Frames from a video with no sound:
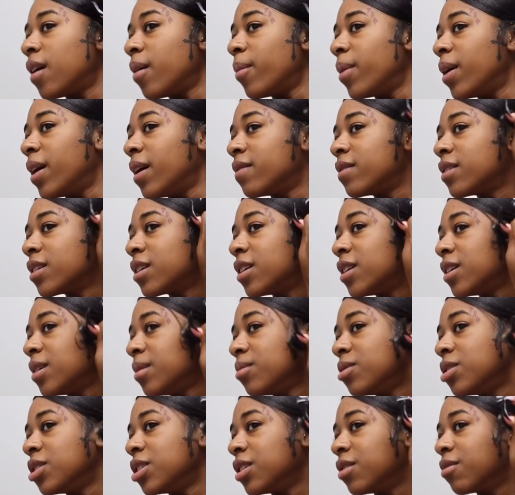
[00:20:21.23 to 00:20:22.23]
I'm gonna have to
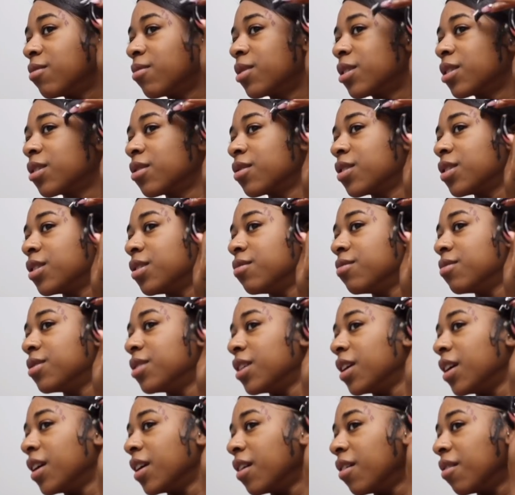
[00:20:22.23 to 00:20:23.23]
keep shit real cute
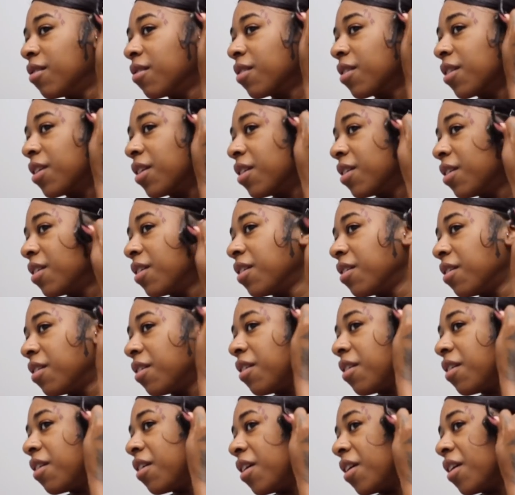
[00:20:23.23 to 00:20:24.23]
today. Oh,
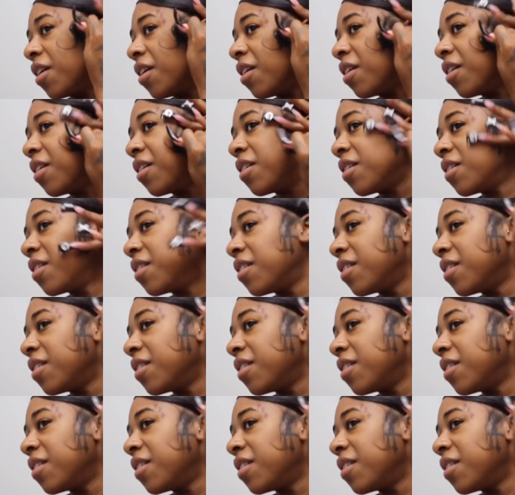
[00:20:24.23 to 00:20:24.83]
God.